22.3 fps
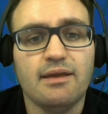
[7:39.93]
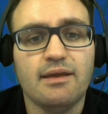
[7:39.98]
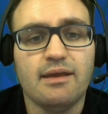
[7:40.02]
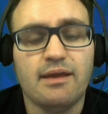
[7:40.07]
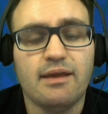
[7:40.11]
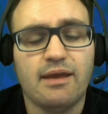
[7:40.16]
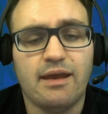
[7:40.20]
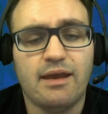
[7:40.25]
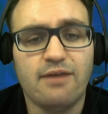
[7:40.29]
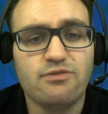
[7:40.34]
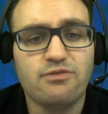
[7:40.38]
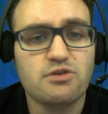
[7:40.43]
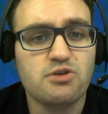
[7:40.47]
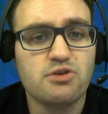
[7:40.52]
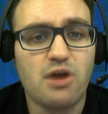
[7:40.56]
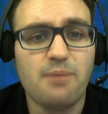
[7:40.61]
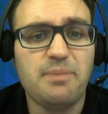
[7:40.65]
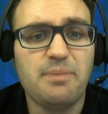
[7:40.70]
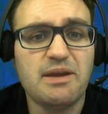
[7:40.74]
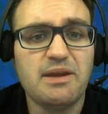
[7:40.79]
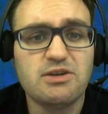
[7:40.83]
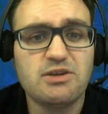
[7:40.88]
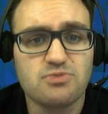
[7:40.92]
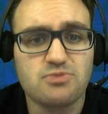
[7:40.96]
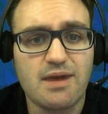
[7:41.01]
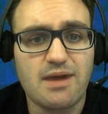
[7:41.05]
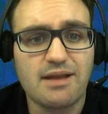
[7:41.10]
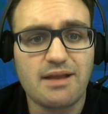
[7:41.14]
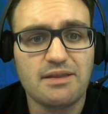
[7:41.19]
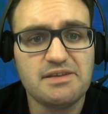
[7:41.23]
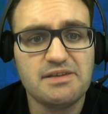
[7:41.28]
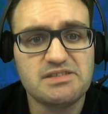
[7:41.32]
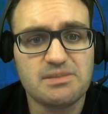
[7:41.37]
if they're not being
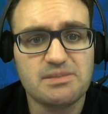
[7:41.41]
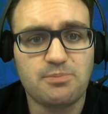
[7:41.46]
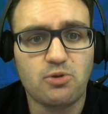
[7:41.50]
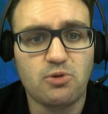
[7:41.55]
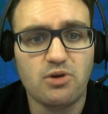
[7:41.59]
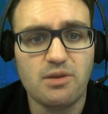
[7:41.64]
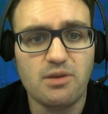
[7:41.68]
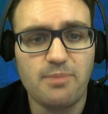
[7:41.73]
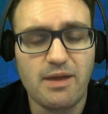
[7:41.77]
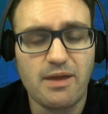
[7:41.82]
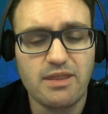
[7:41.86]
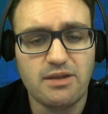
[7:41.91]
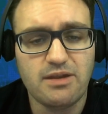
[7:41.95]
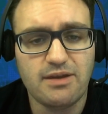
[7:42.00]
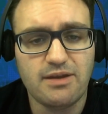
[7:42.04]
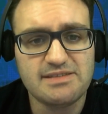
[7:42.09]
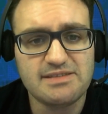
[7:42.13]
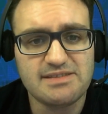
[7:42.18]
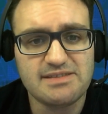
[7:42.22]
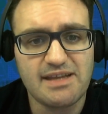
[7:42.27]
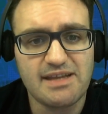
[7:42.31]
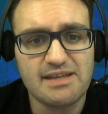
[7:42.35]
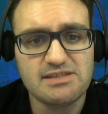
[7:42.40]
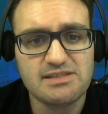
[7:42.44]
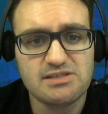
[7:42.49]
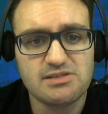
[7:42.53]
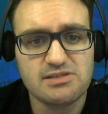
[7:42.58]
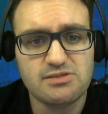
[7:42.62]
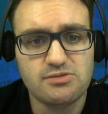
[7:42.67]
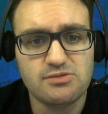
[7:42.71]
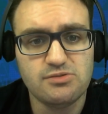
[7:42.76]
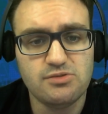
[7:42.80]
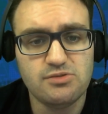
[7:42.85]
directly supported by the United
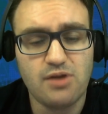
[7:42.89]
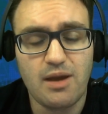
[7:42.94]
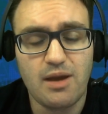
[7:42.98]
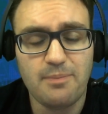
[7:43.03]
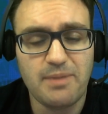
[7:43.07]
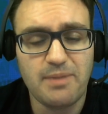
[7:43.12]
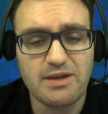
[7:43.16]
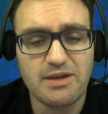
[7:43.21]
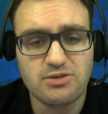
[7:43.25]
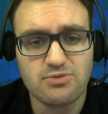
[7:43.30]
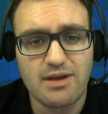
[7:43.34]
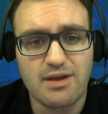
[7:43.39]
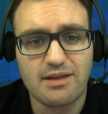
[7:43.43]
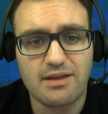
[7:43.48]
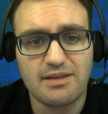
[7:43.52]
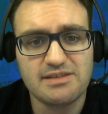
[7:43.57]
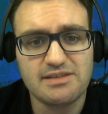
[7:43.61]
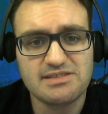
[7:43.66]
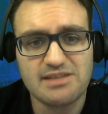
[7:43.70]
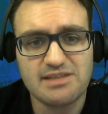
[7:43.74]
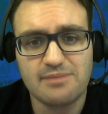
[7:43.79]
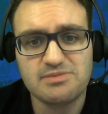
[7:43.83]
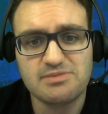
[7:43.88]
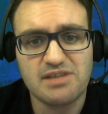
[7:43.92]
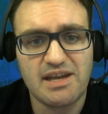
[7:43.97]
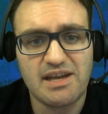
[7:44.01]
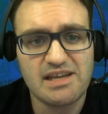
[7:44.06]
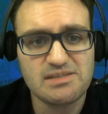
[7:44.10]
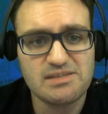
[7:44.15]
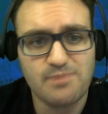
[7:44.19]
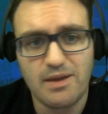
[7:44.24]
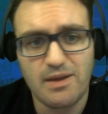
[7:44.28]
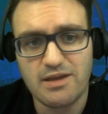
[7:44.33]
States, not being directly
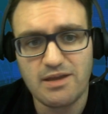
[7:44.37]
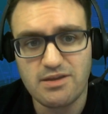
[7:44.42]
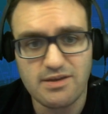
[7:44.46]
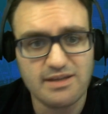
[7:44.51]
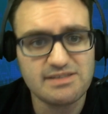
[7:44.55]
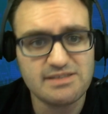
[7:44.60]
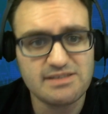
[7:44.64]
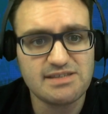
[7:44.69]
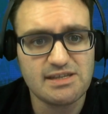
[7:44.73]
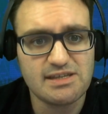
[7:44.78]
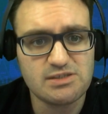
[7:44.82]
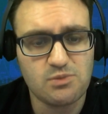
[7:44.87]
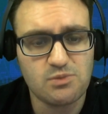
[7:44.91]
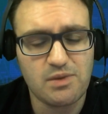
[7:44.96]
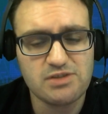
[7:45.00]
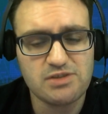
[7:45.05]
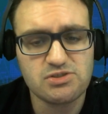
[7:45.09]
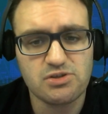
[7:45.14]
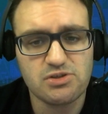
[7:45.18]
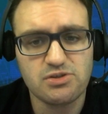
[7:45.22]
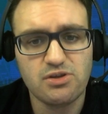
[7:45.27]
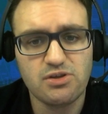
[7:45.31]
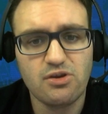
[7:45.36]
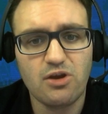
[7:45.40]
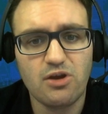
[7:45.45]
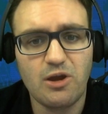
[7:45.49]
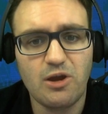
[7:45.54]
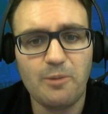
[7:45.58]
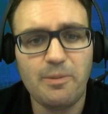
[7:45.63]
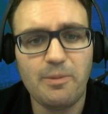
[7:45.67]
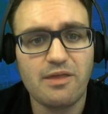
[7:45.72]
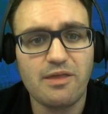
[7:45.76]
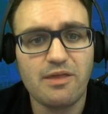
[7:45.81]
subsidized by the United States and Western Europe,